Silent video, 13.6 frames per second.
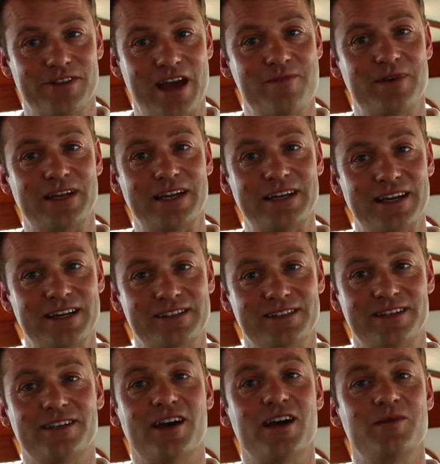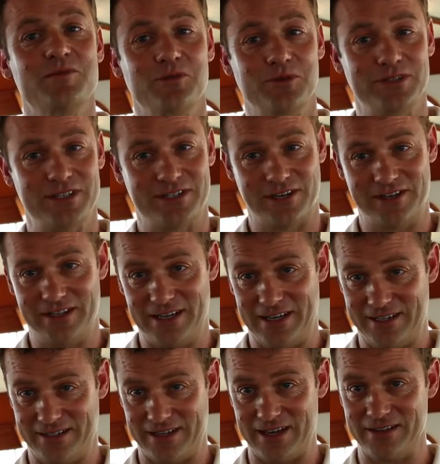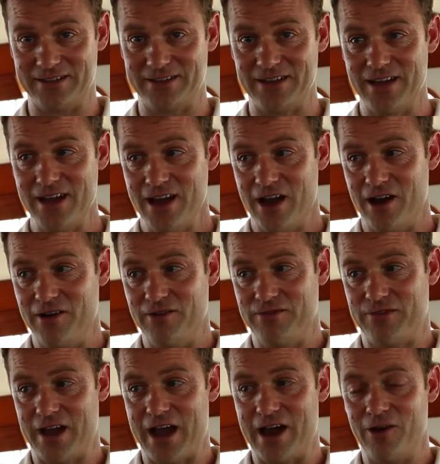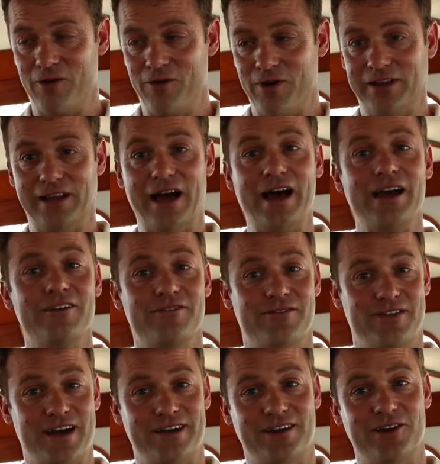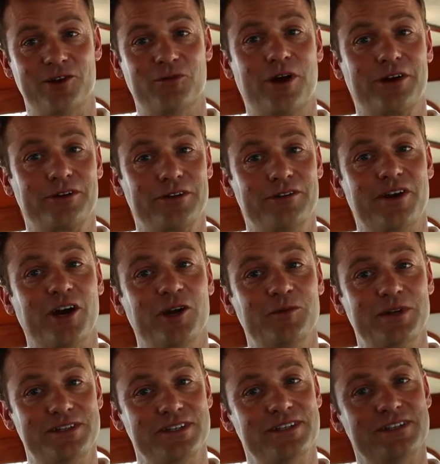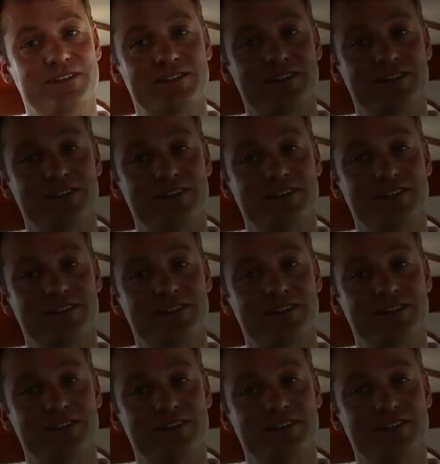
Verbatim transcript: that many days at a time, you really start to get a sense of how alive that underwater environment is.